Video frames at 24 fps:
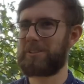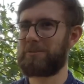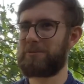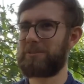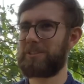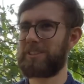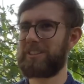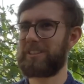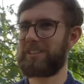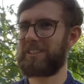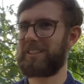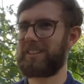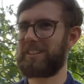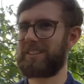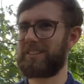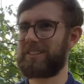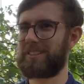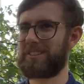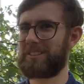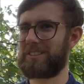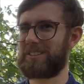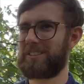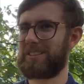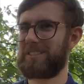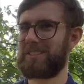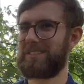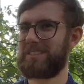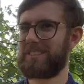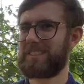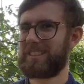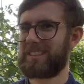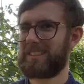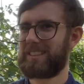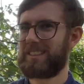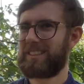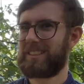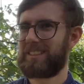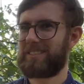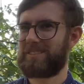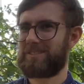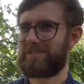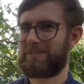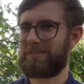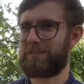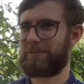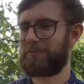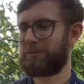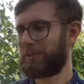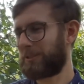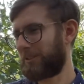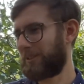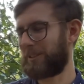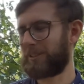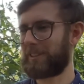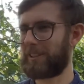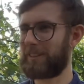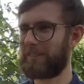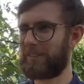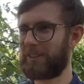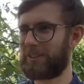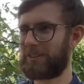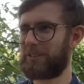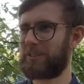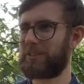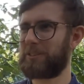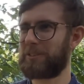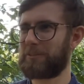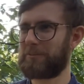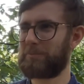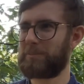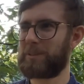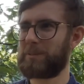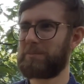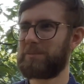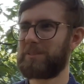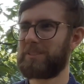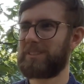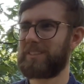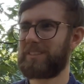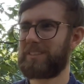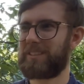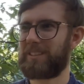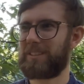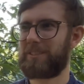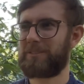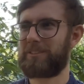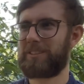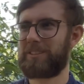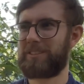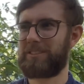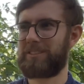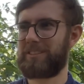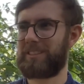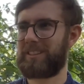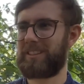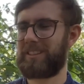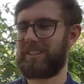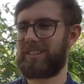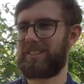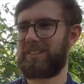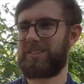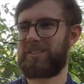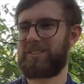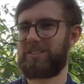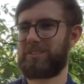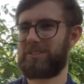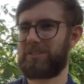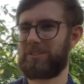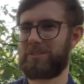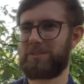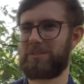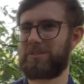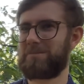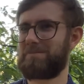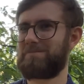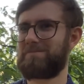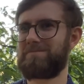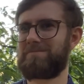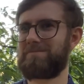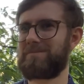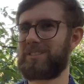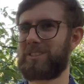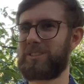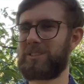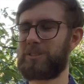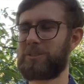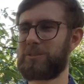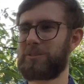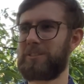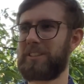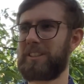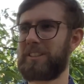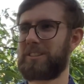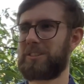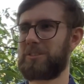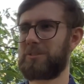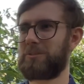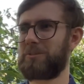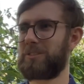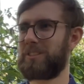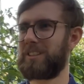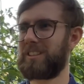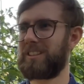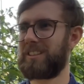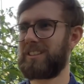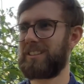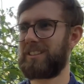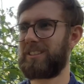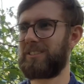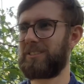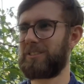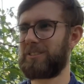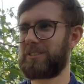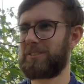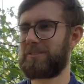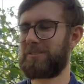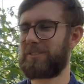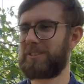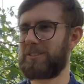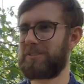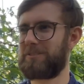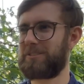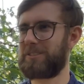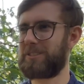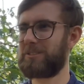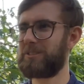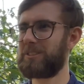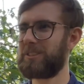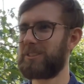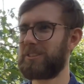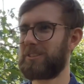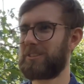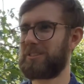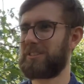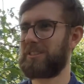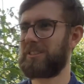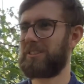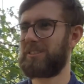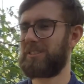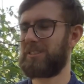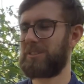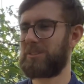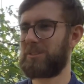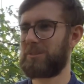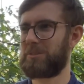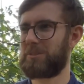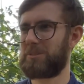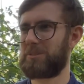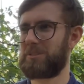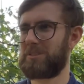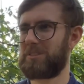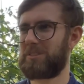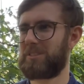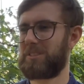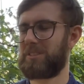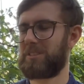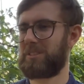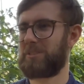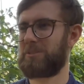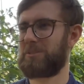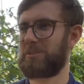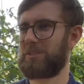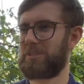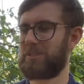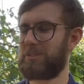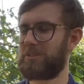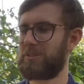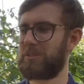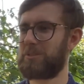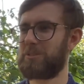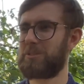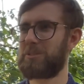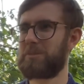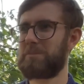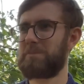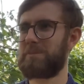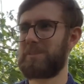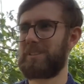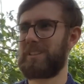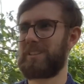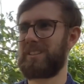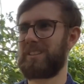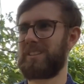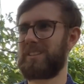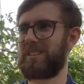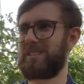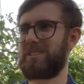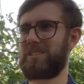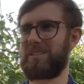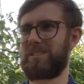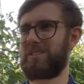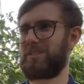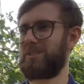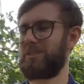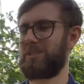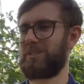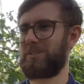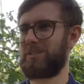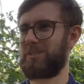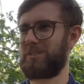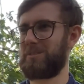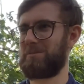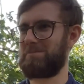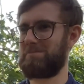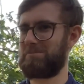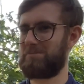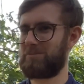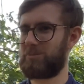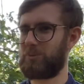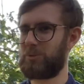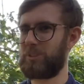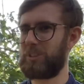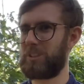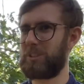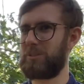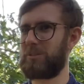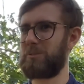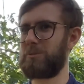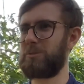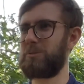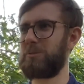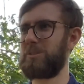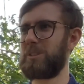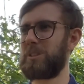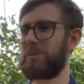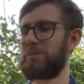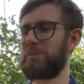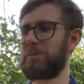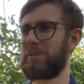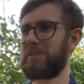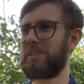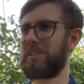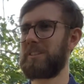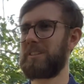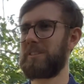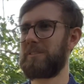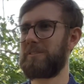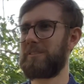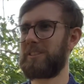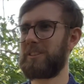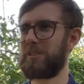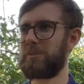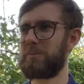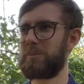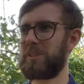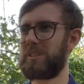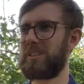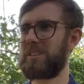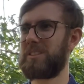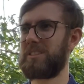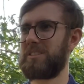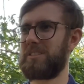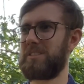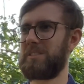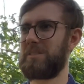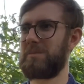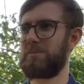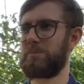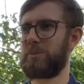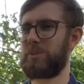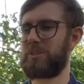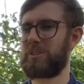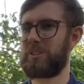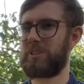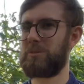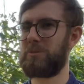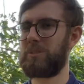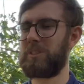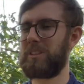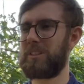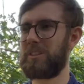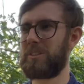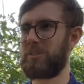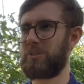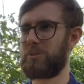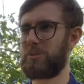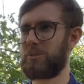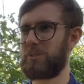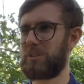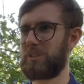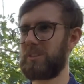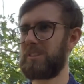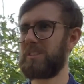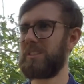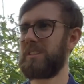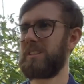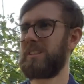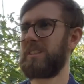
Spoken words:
really like the diversity of people inside resonates, so it's connecting really a lot of different research institutions across Europe, and it's just a really unique working environment, which I really enjoy.